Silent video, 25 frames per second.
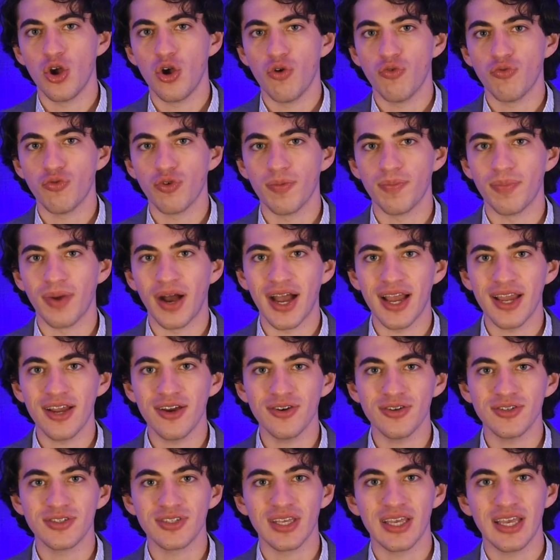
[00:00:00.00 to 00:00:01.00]
For
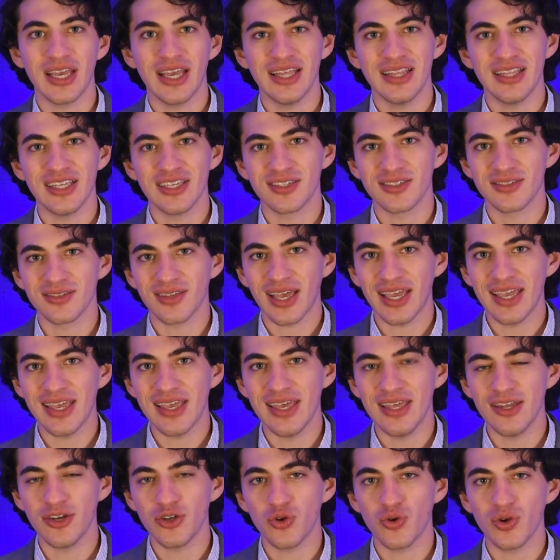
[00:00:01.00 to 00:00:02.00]
buyers, this
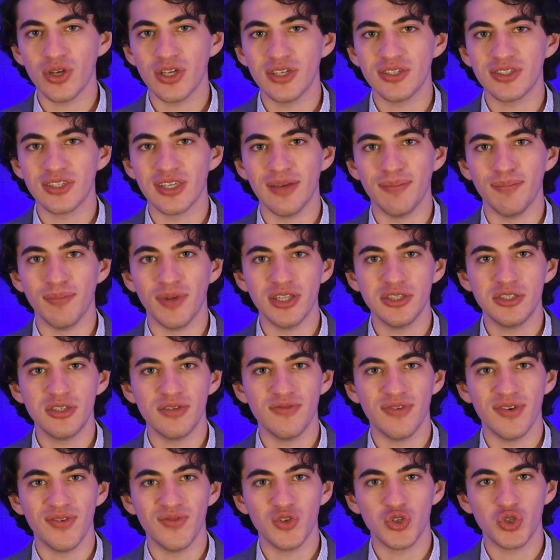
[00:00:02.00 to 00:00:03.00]
slight increase in months
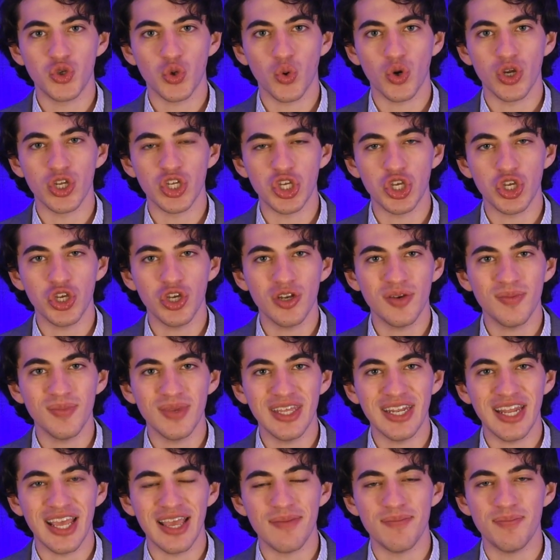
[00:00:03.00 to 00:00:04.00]
of inventory could
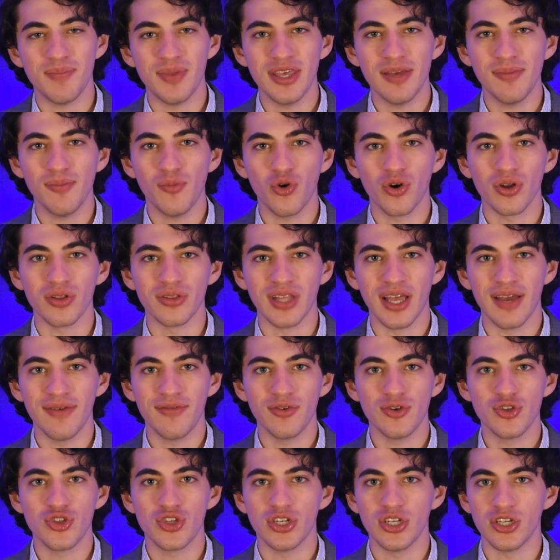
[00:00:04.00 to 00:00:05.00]
mean a bit more
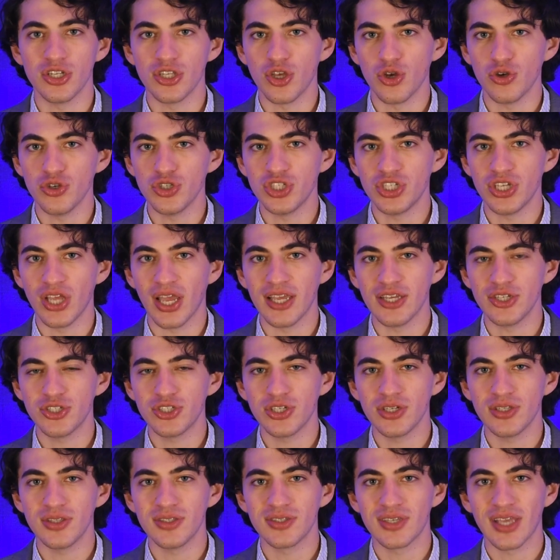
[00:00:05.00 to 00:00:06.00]
leverage in
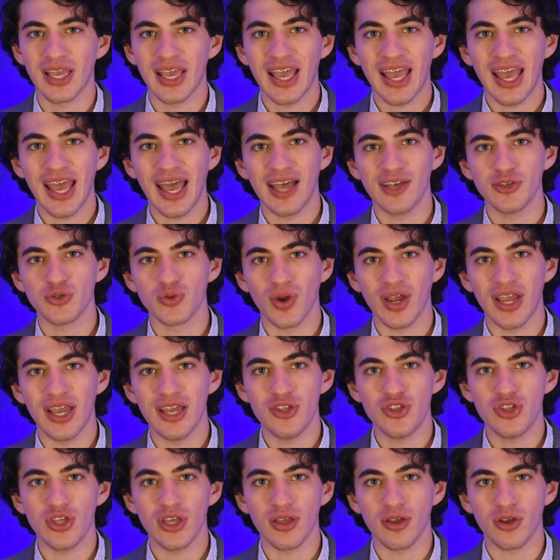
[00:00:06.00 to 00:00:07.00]
negotiations as we're
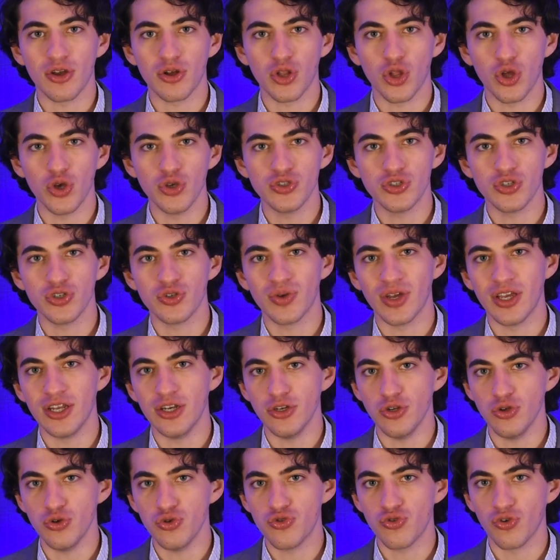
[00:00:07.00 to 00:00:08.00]
edging closer to a
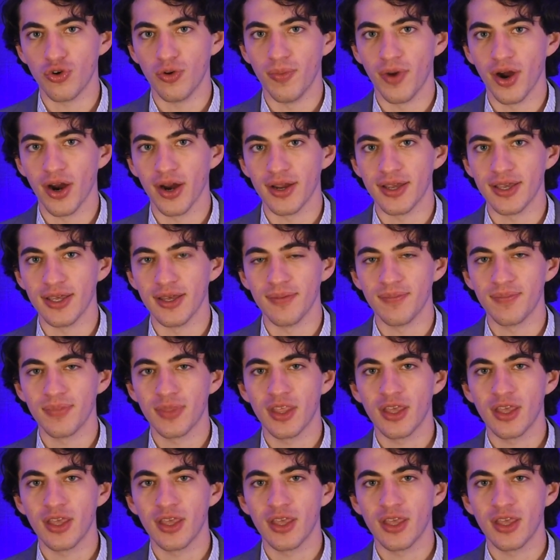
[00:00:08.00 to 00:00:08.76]
neutral market.